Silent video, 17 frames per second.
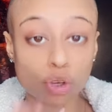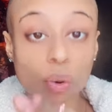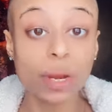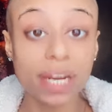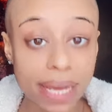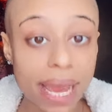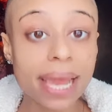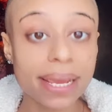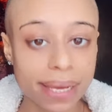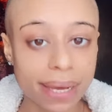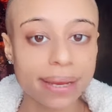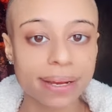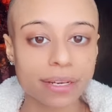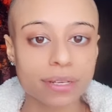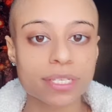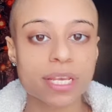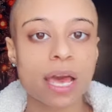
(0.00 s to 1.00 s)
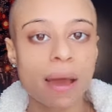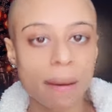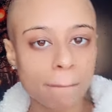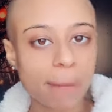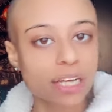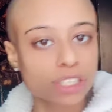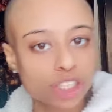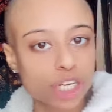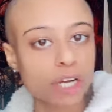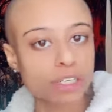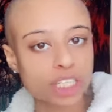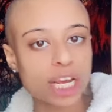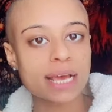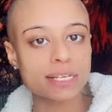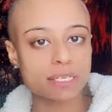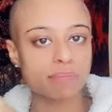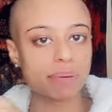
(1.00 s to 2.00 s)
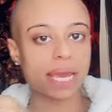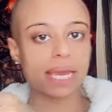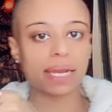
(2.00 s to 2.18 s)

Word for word: 28 years my church has